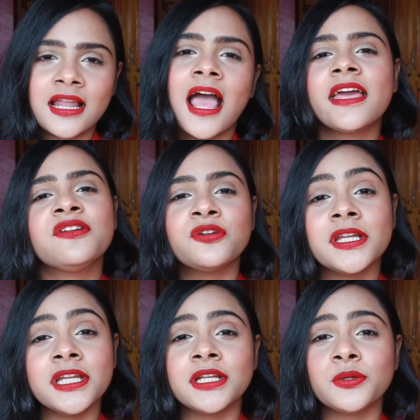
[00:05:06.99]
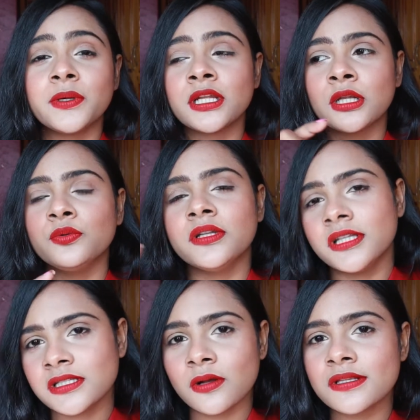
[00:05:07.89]
I really need to include
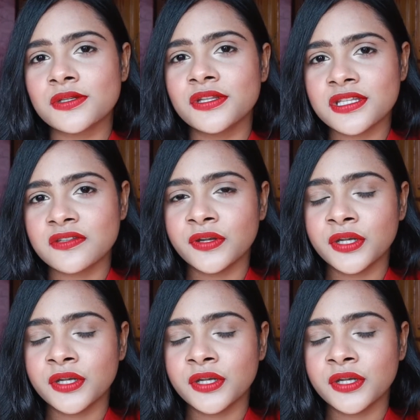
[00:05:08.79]
this also in this